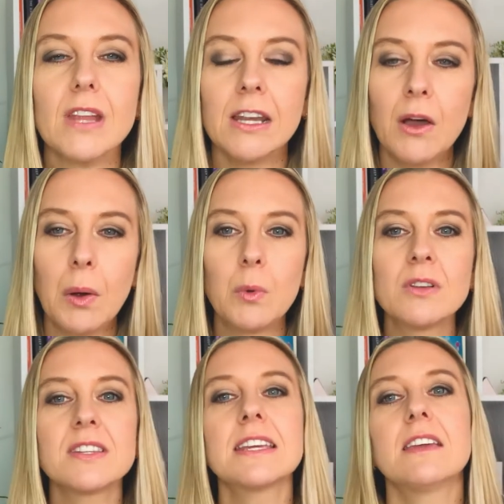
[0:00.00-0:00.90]
Now, I
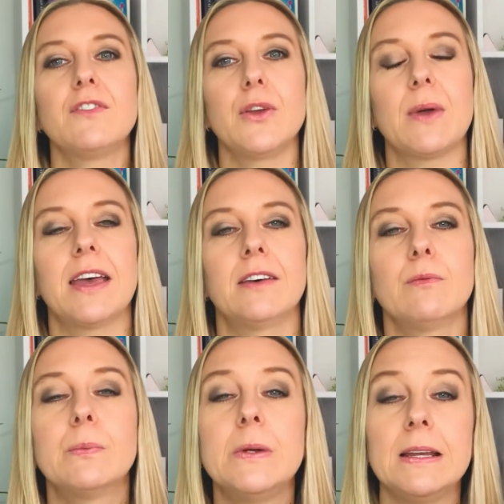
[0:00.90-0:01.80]
want to give you a
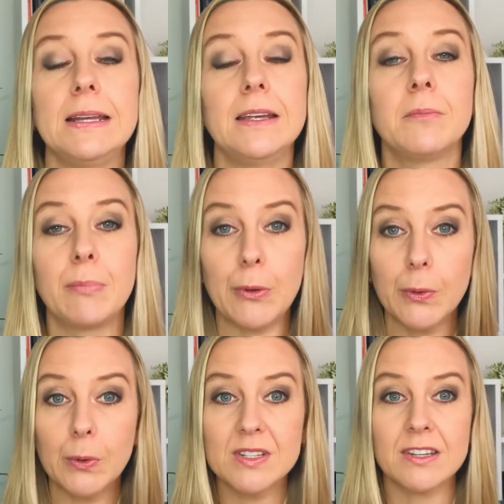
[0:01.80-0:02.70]
really
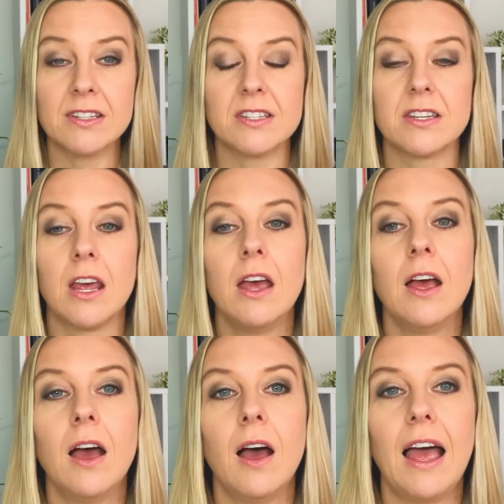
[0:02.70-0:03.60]
important
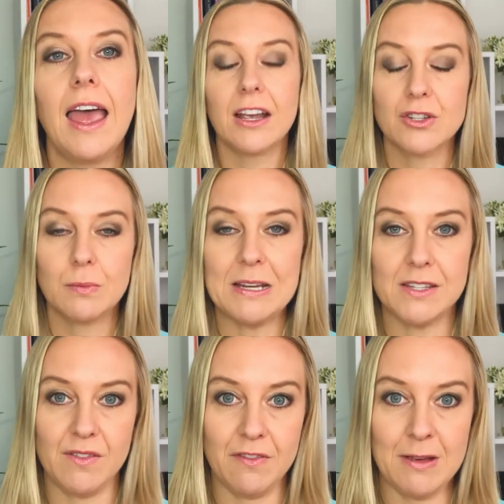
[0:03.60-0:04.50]
extra
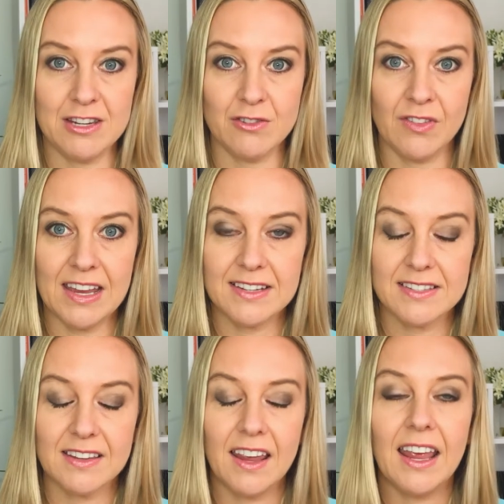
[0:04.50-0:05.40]
piece of information on
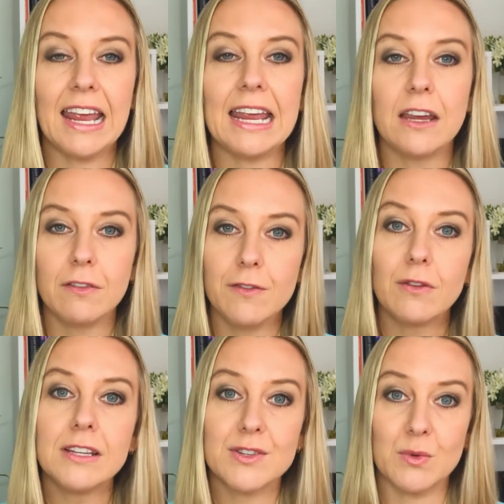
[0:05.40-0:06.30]
this. If
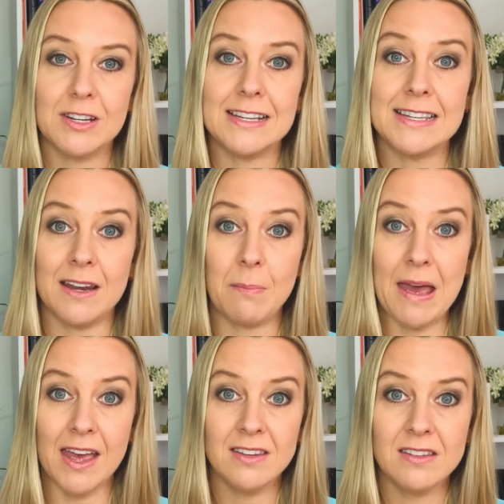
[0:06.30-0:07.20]
your little one is in a
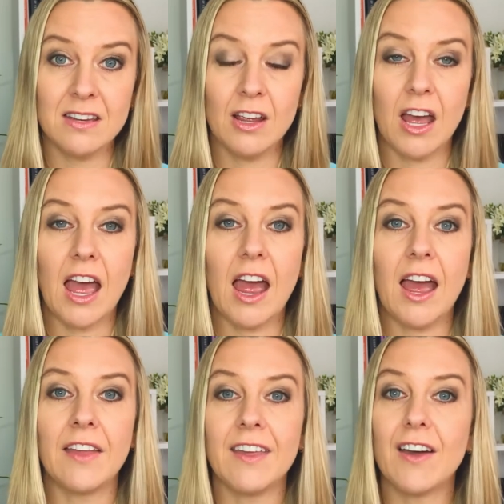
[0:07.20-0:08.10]
bed
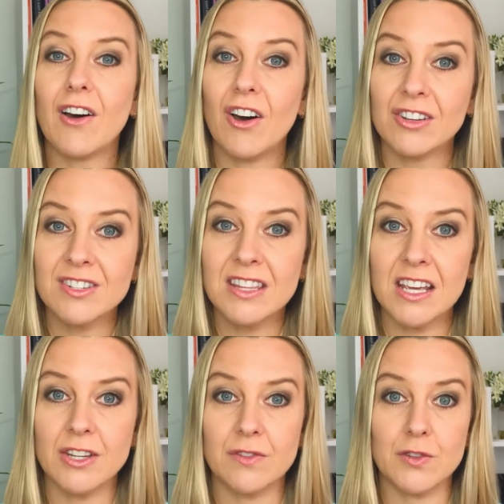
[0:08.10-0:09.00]
and they are under the
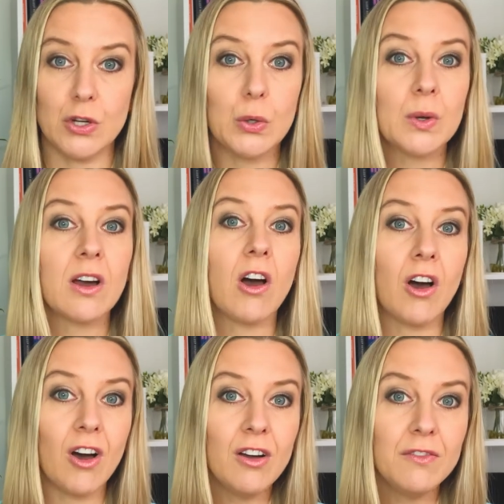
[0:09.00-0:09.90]
age of
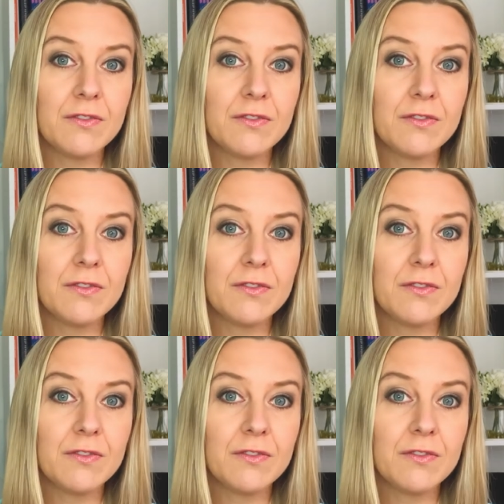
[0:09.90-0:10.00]
2.5,